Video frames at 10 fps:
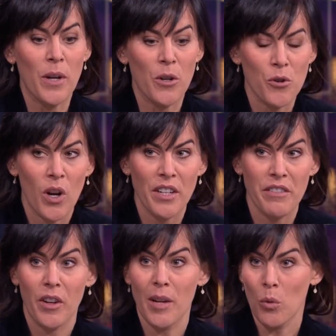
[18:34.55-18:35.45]
We are trying
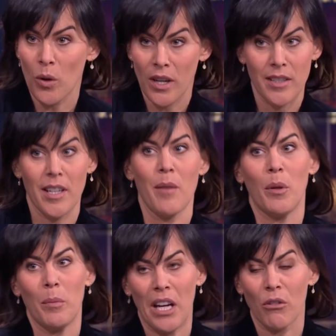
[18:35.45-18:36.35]
to find more.
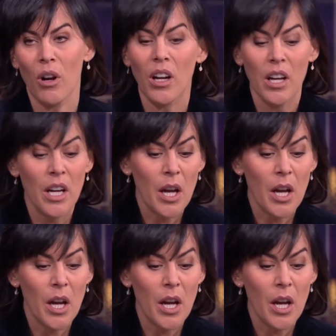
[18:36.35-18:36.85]
Example, Blackrock,